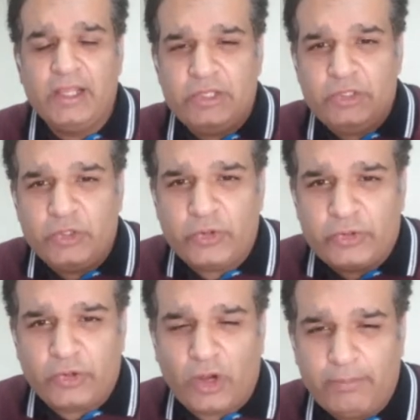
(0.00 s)
your
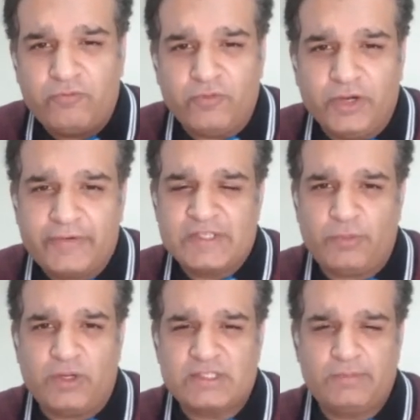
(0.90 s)
top work
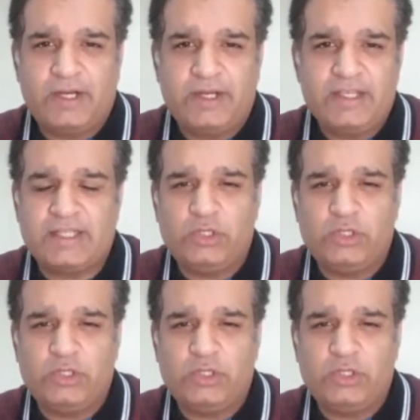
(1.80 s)
responsibilities